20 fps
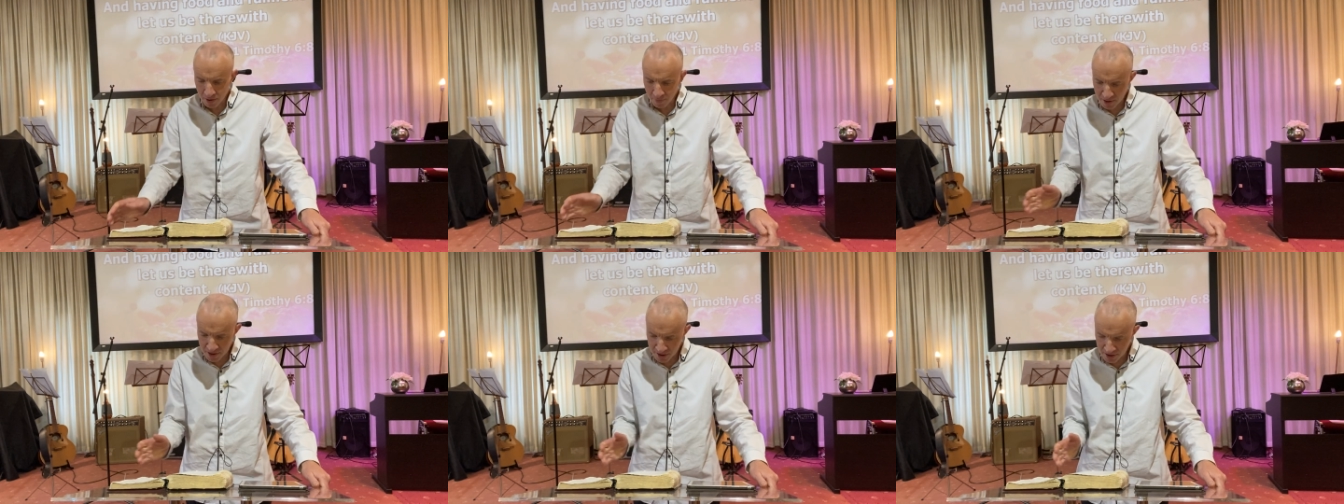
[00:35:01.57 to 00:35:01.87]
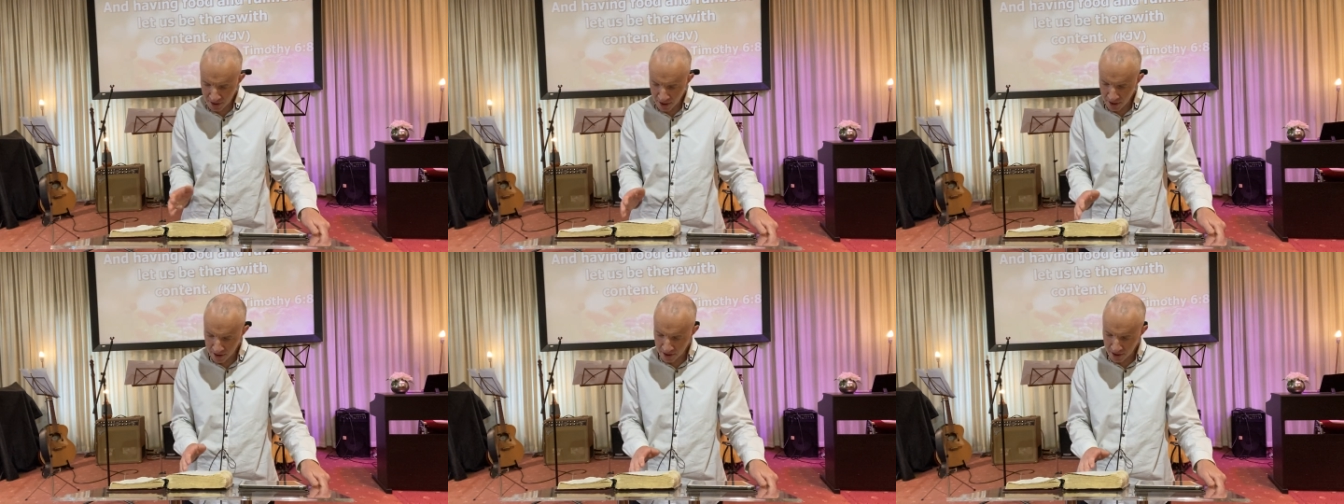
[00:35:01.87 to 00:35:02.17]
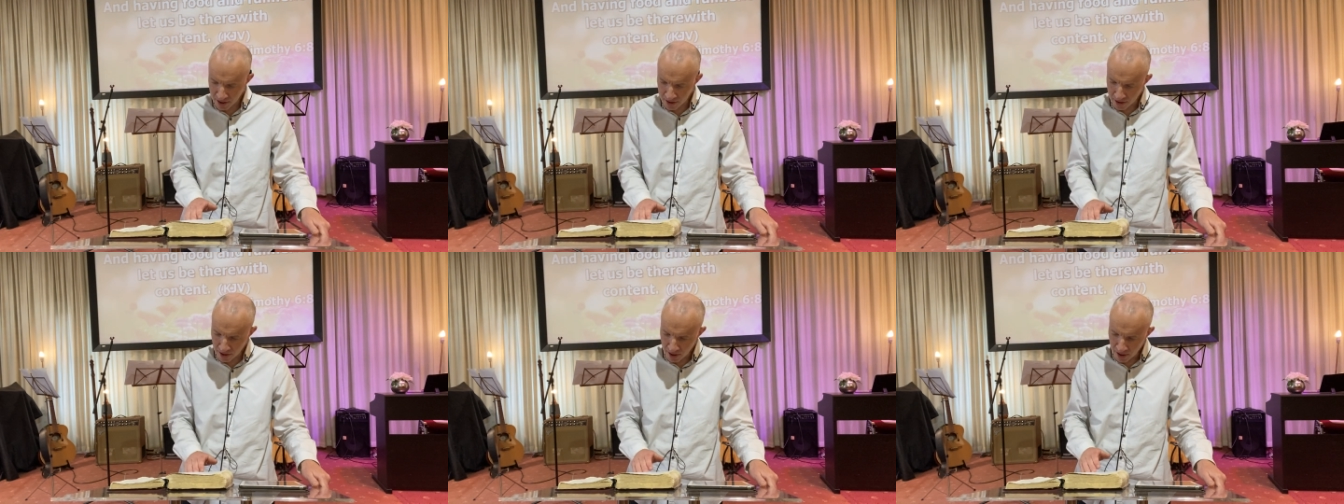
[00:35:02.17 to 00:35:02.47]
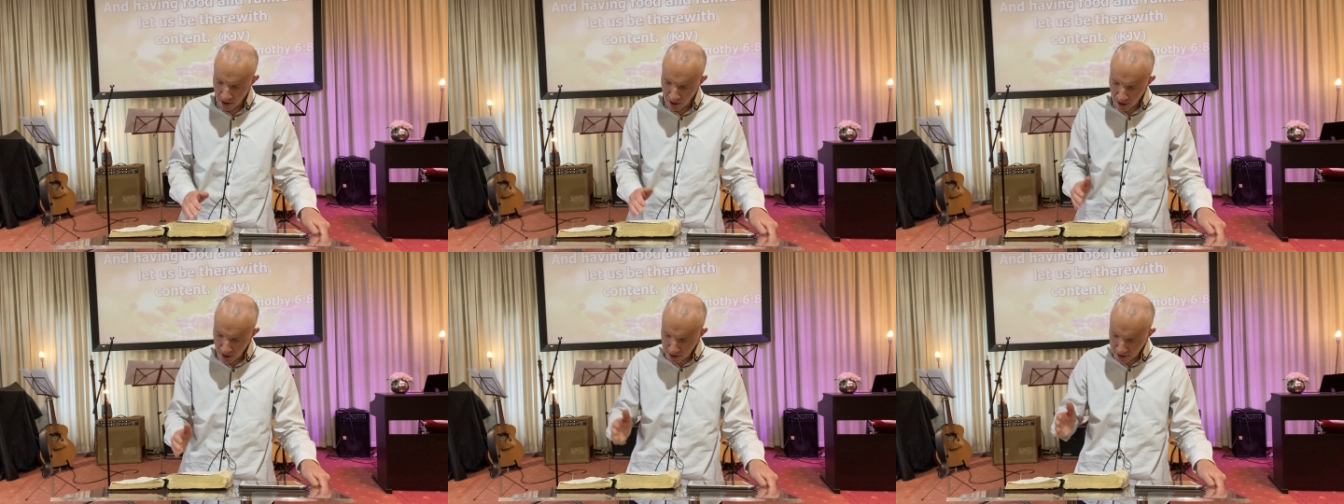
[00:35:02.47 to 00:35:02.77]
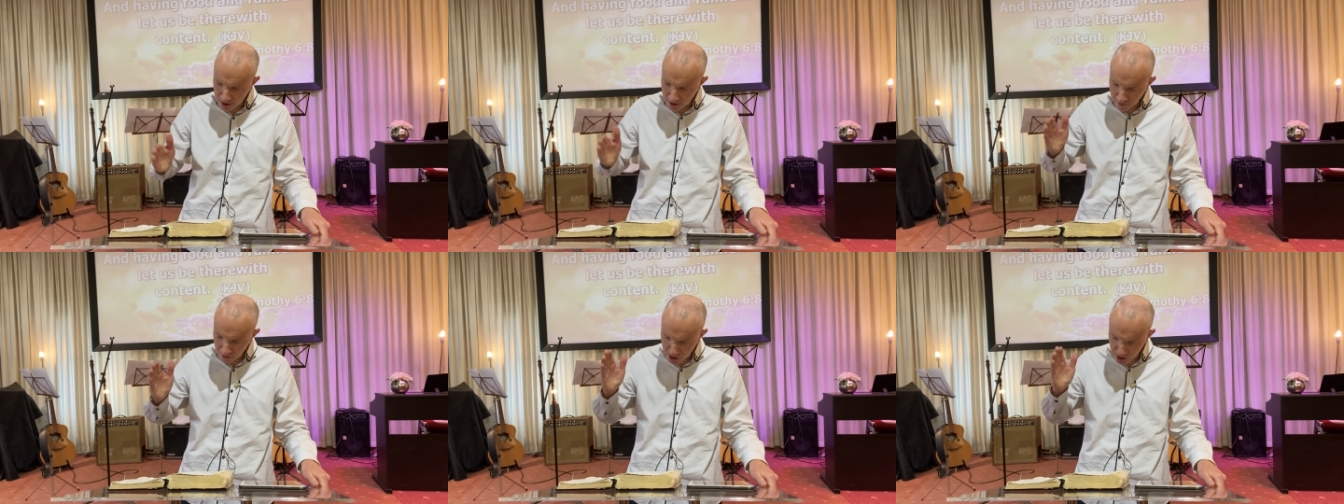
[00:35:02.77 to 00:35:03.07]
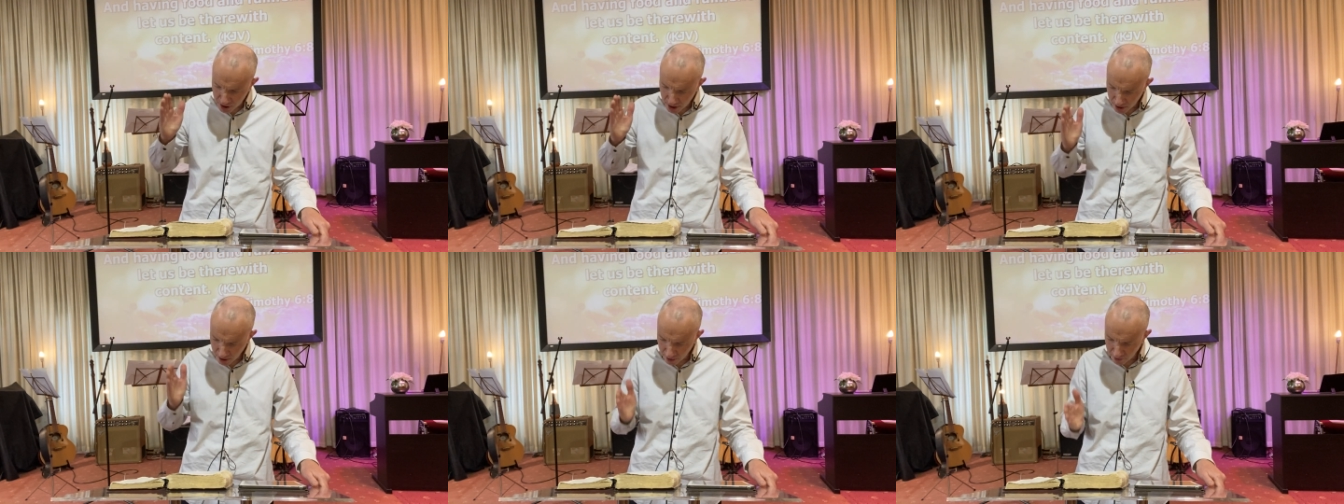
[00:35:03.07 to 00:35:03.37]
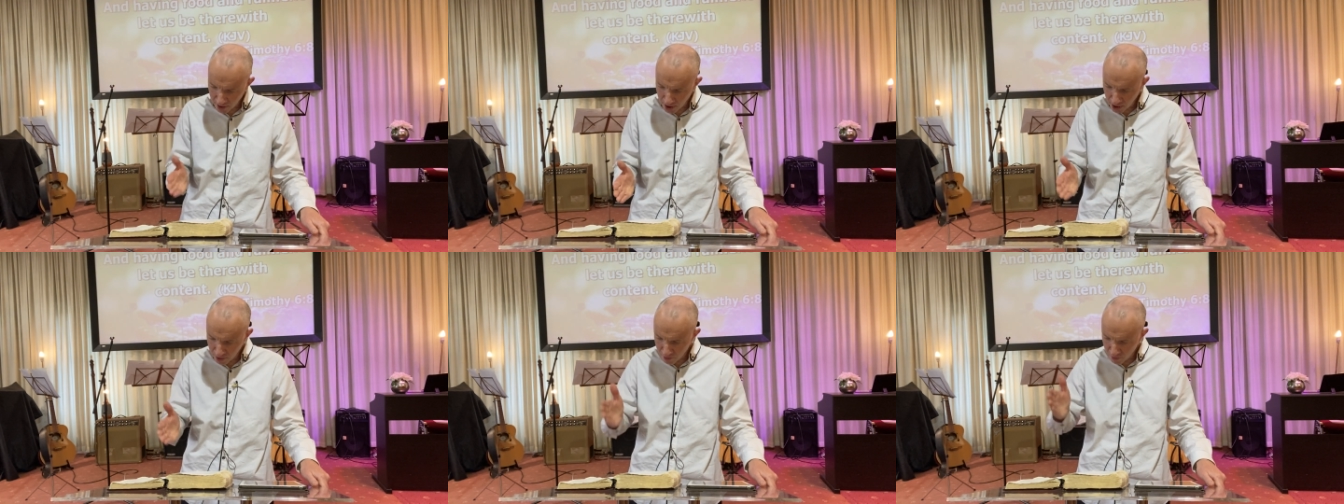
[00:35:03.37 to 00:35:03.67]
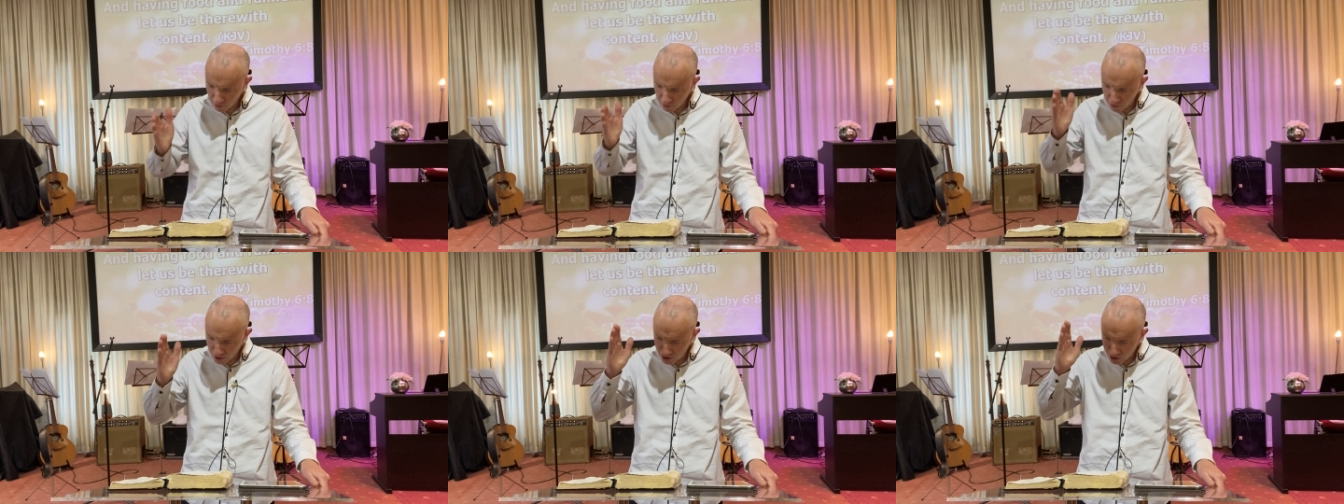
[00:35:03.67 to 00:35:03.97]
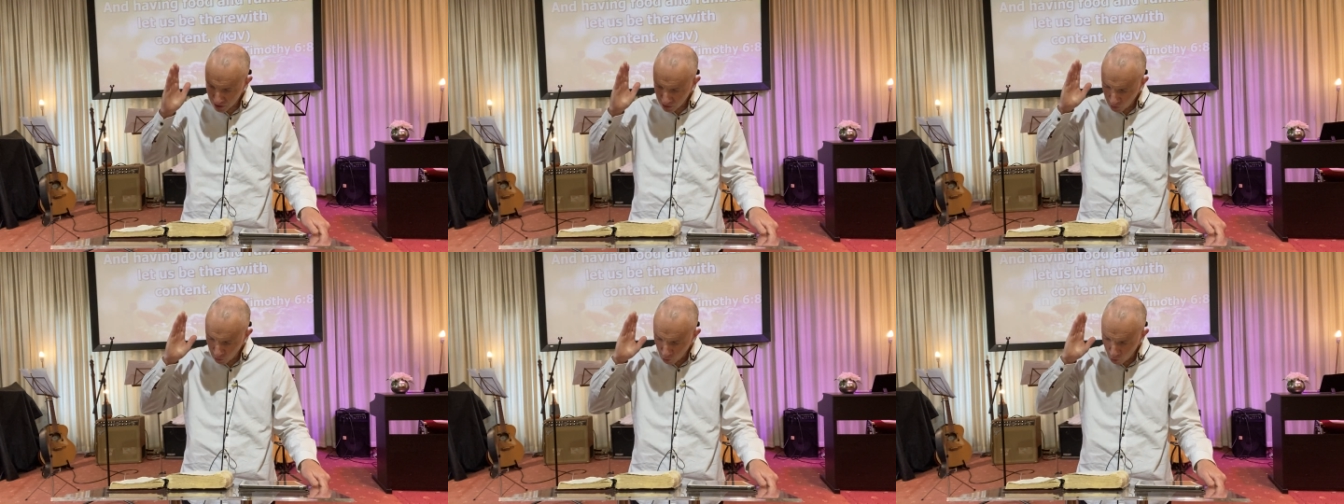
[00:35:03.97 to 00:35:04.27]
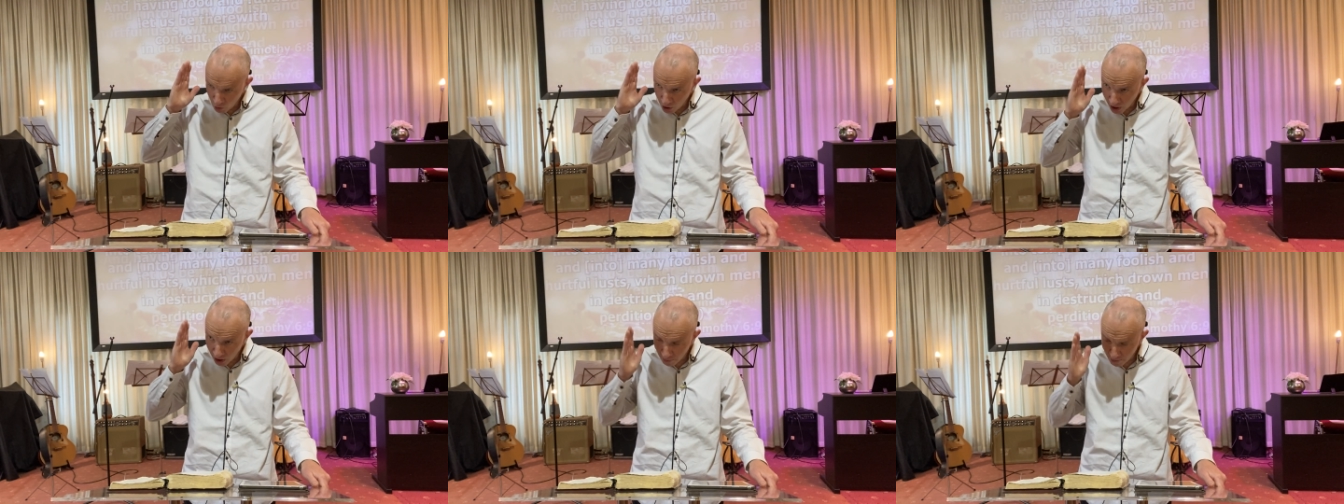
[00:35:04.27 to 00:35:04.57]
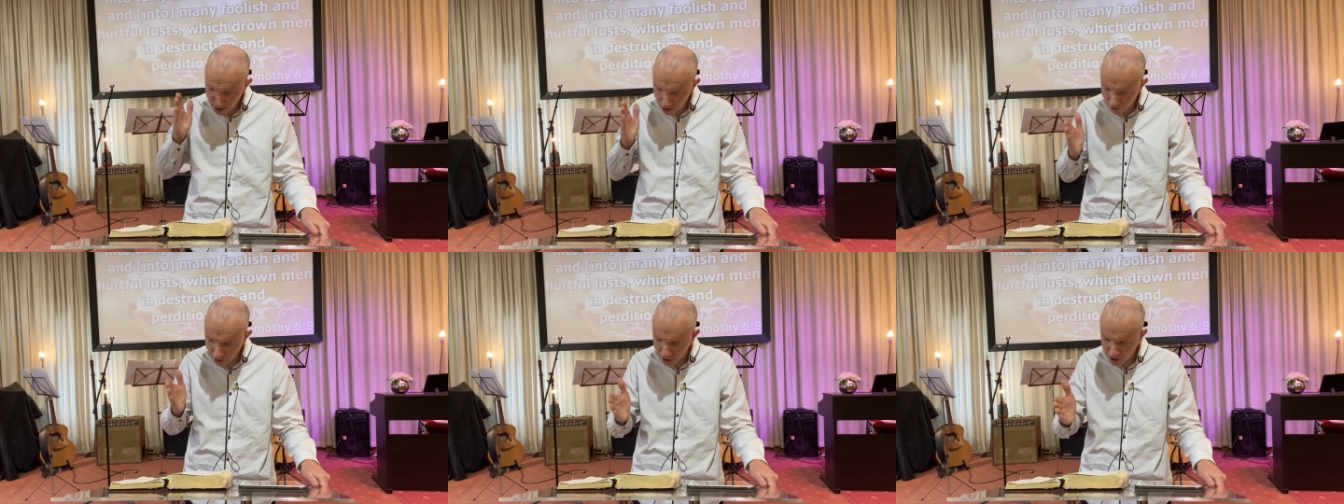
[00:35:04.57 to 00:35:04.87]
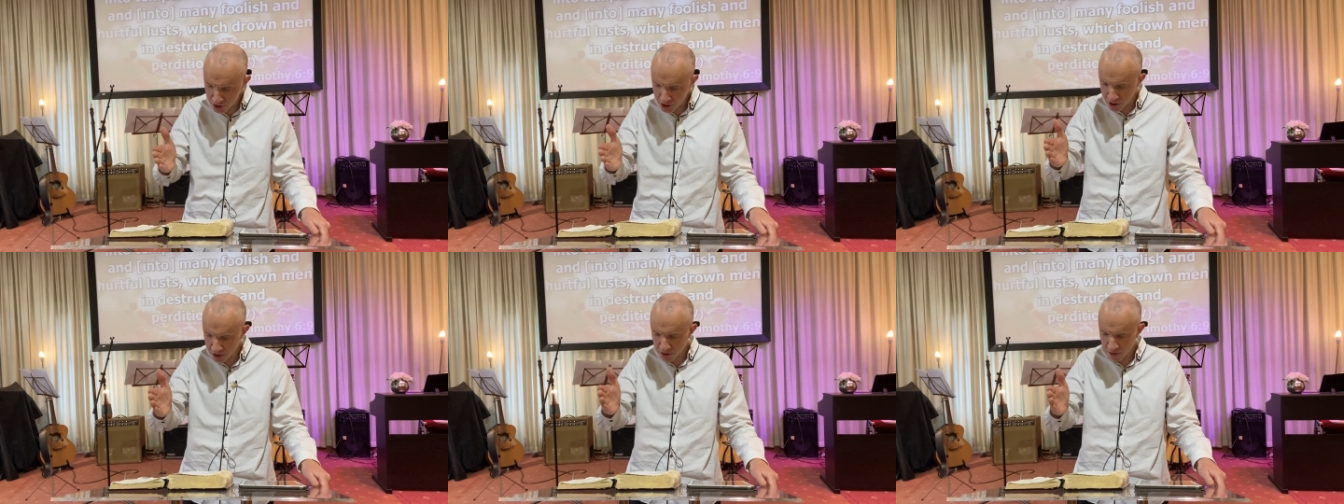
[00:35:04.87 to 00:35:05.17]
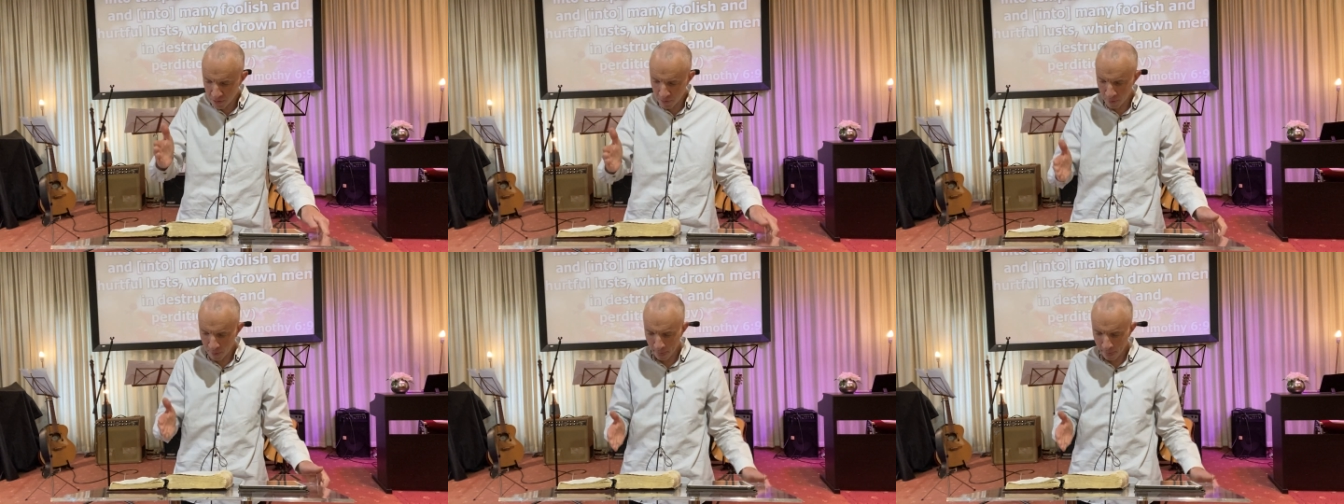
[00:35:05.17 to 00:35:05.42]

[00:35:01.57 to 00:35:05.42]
But he just says here, says verse 9, and they which will be rich